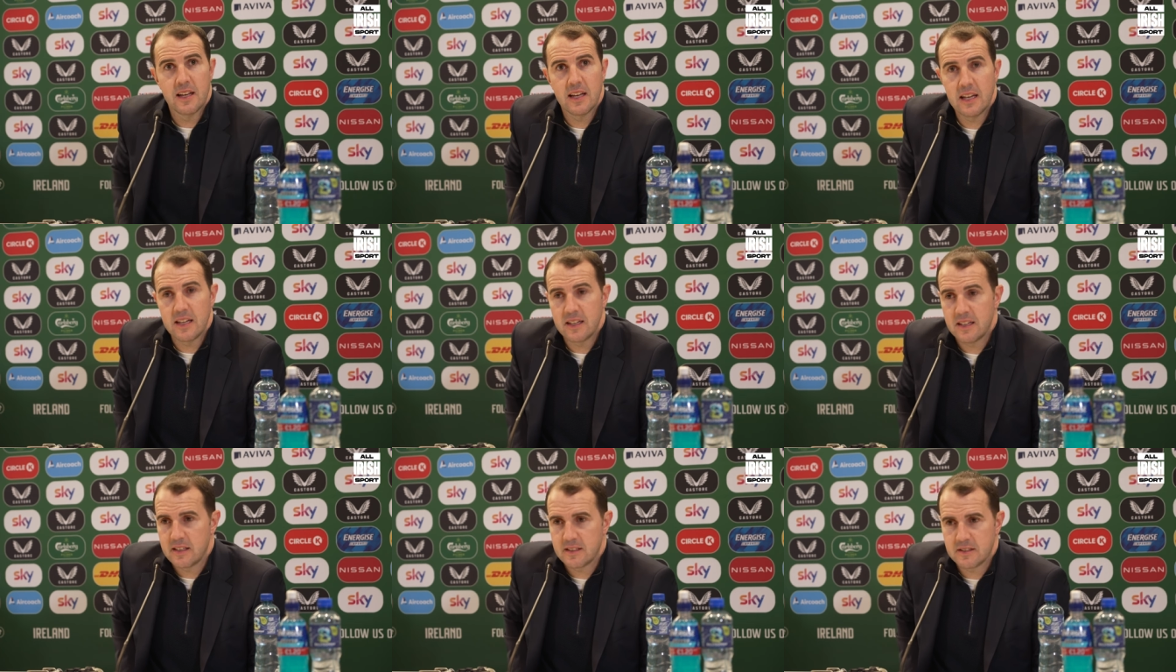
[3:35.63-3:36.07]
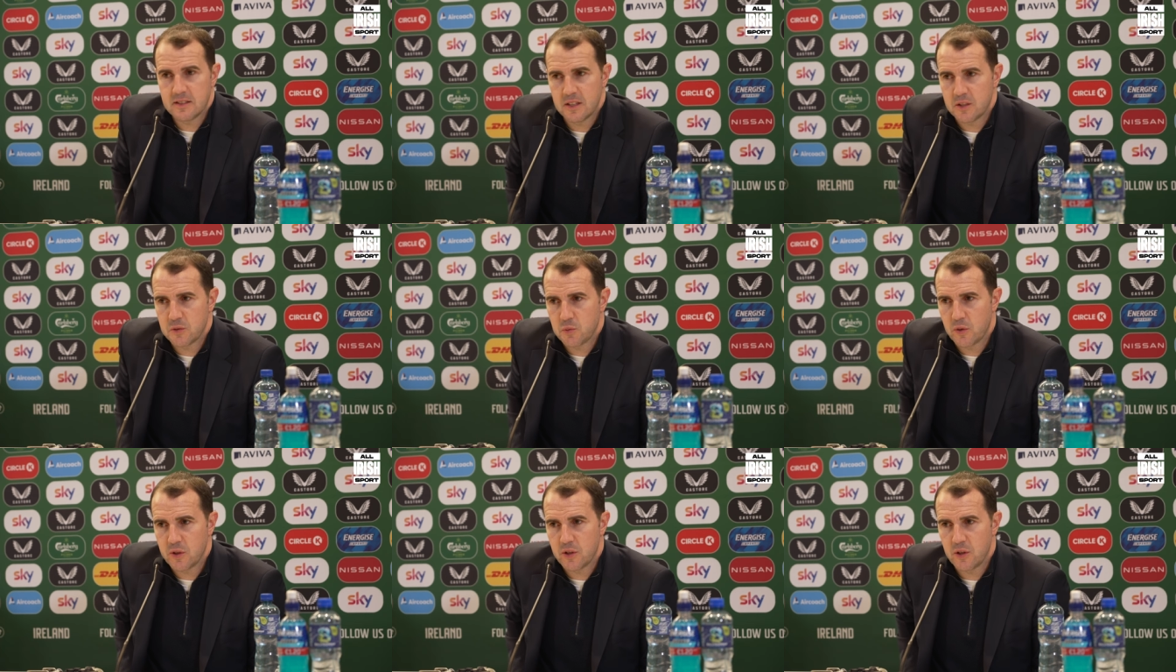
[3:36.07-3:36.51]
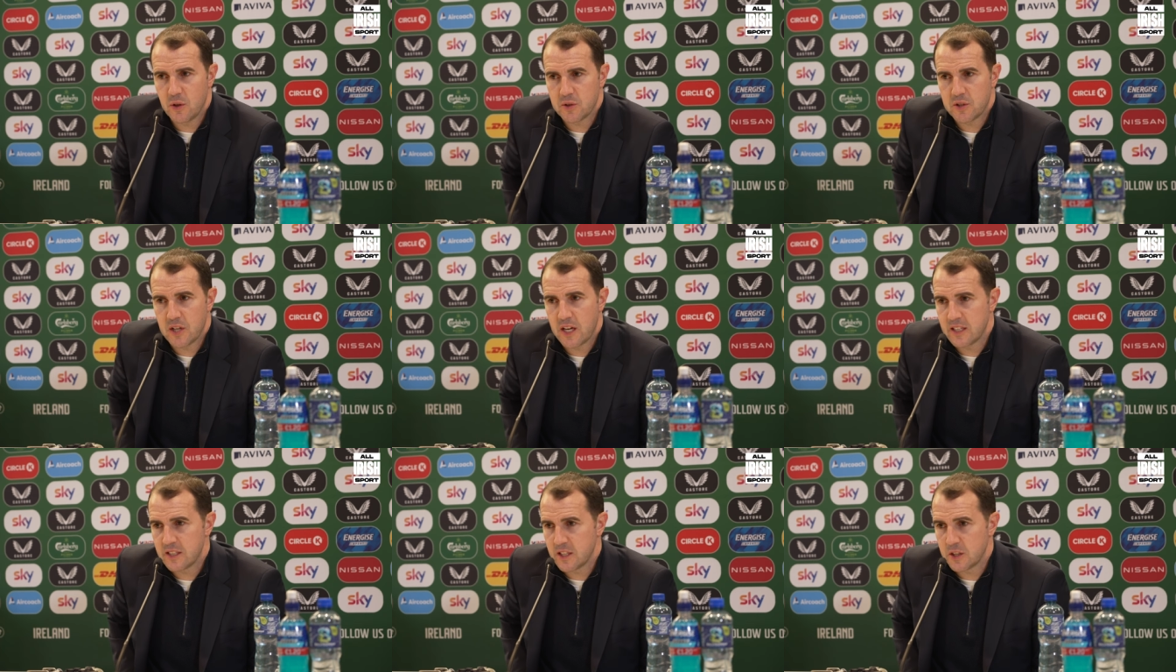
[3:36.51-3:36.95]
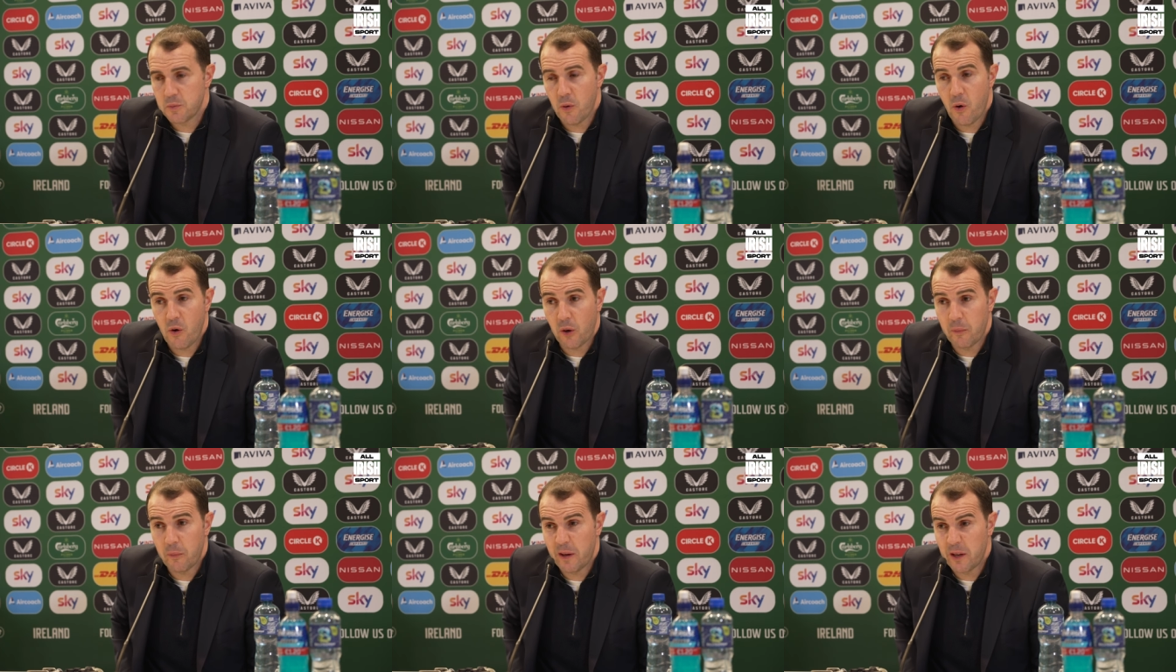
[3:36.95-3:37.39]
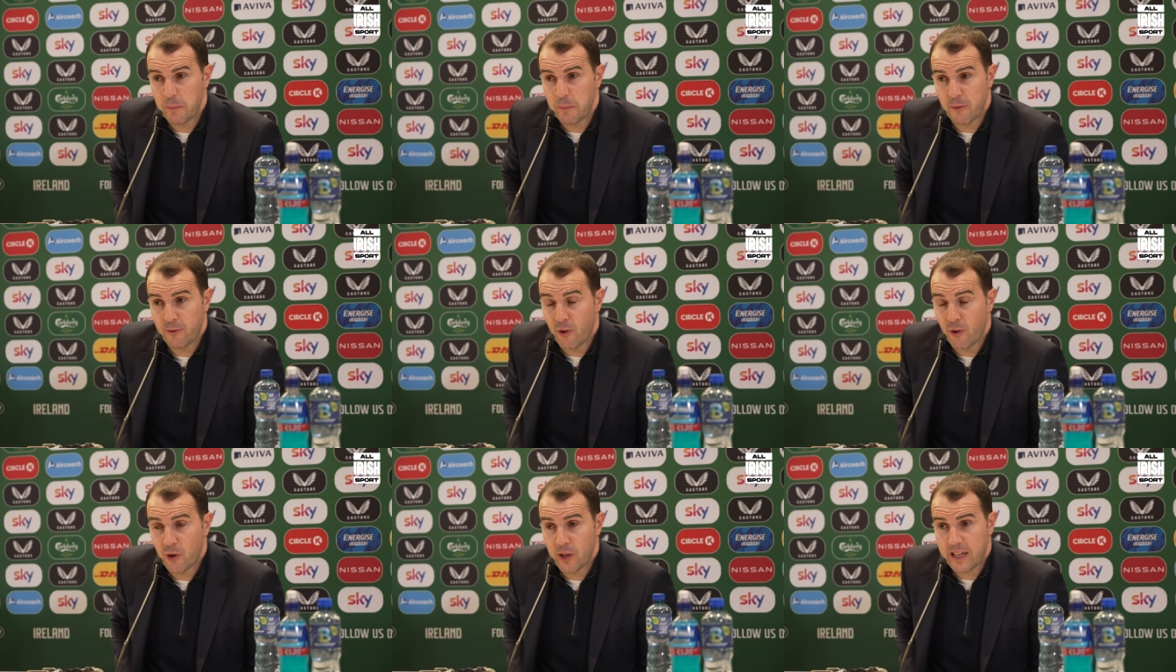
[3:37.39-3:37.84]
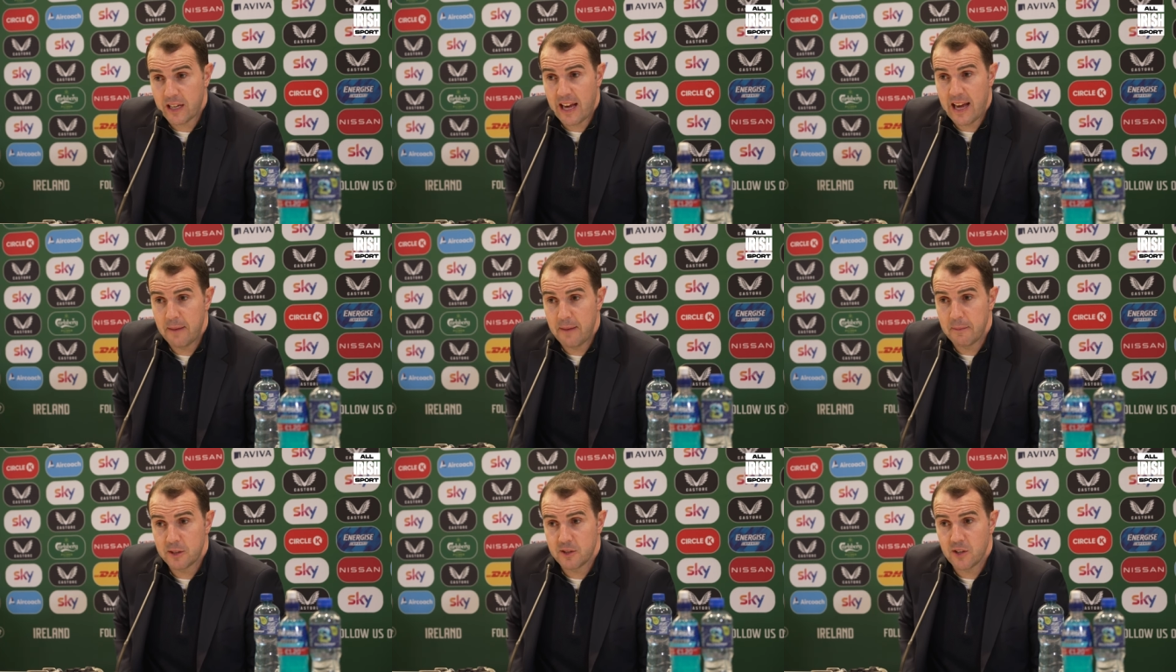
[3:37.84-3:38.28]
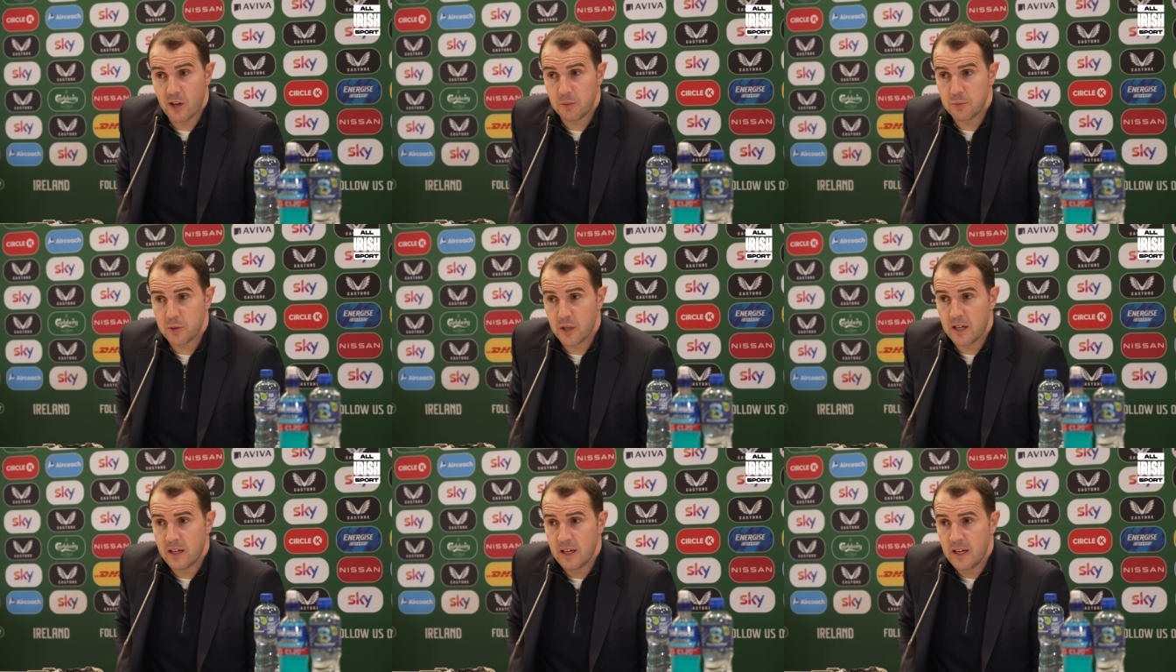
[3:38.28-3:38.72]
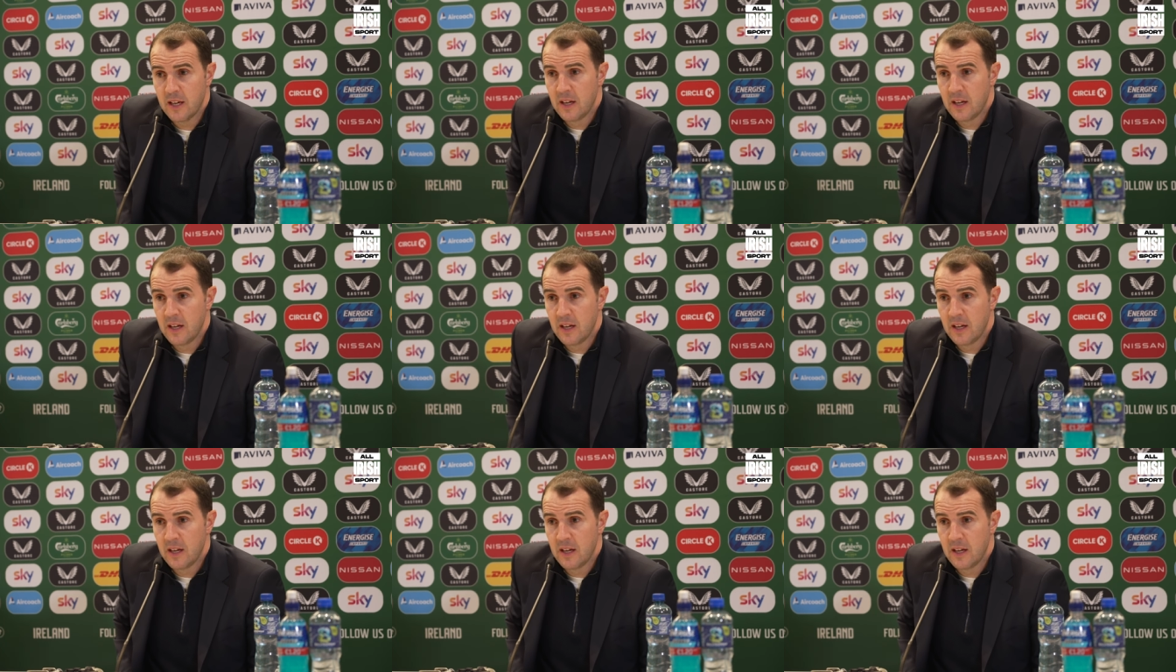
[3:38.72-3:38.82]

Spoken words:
It's one of those things I spoke about before the game, in terms of